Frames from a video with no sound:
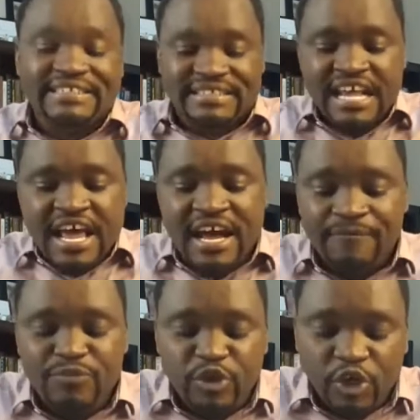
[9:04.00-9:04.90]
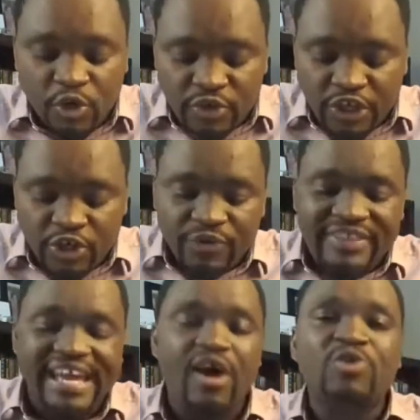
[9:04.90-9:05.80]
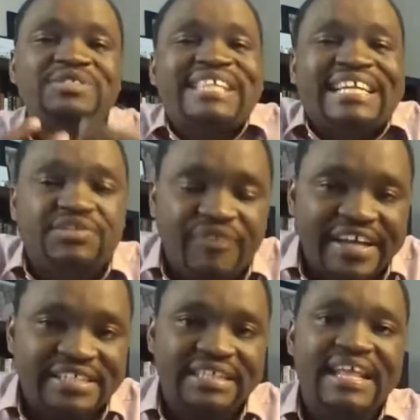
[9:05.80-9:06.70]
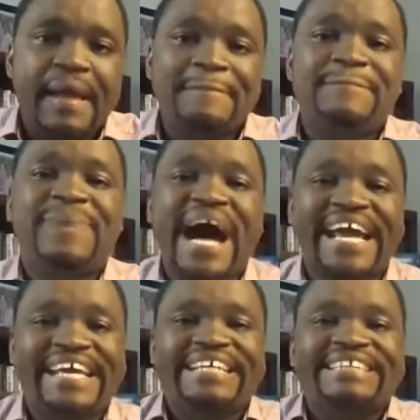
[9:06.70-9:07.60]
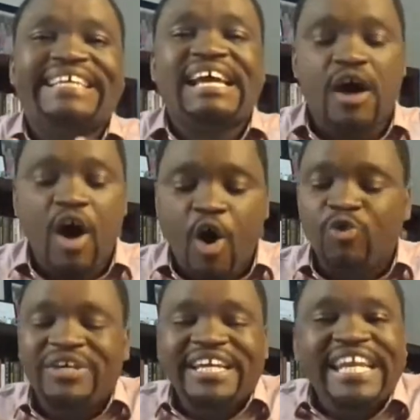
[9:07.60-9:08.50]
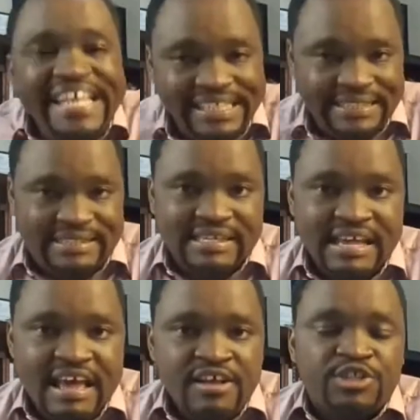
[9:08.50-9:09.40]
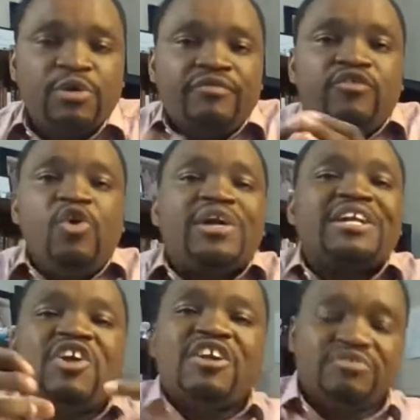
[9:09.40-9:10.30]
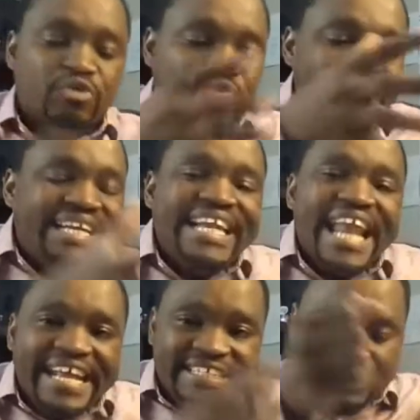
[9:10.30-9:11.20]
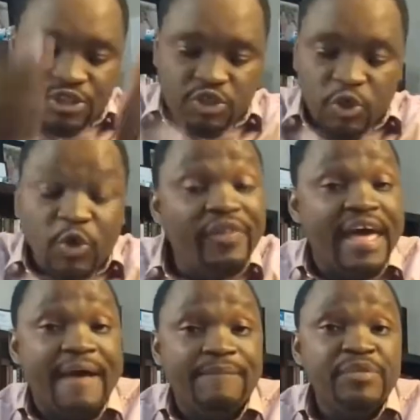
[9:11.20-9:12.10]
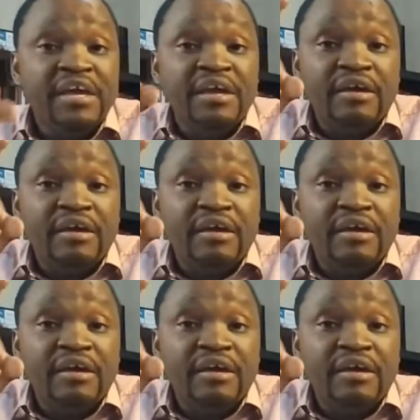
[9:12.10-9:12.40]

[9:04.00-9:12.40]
is, um, you know, you know, their own satisfaction. They're buying their own needs. So if you cannot relate to them,